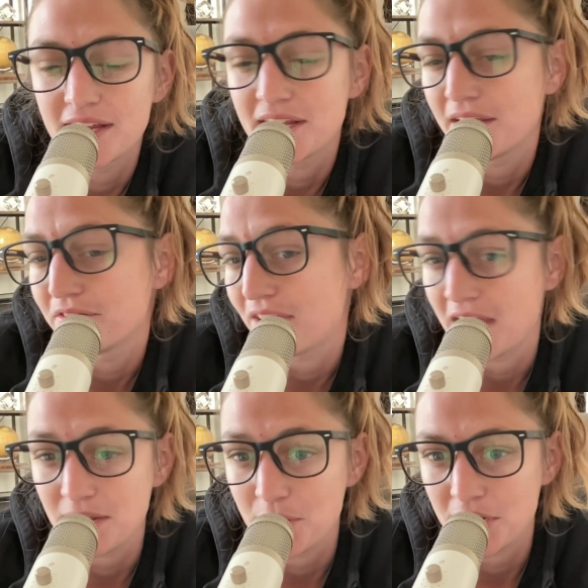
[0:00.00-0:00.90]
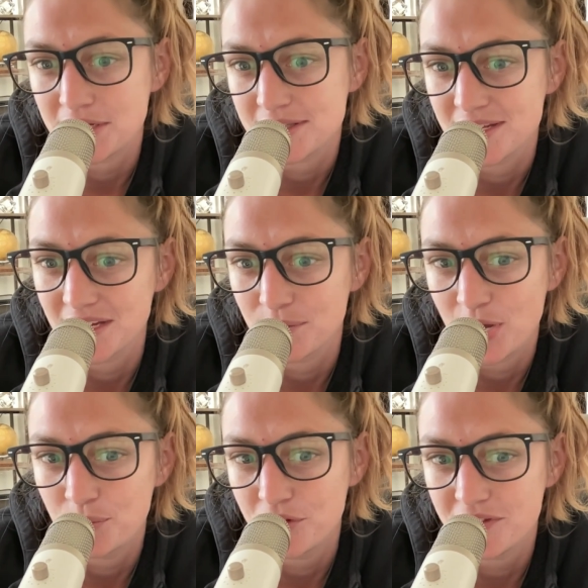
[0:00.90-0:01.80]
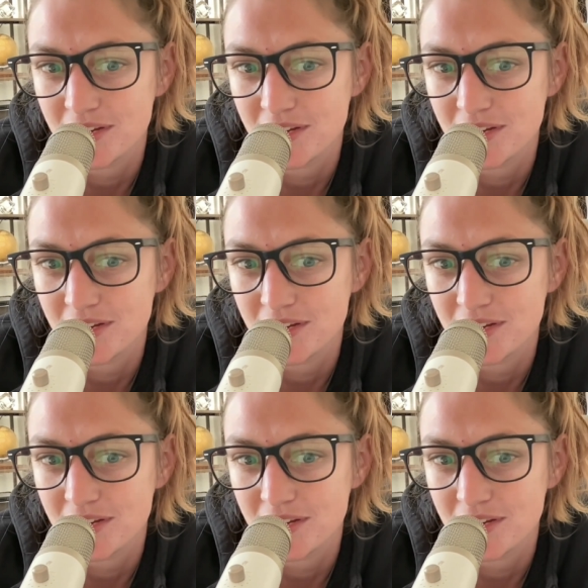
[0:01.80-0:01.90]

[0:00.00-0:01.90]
if anybody is thinking about moving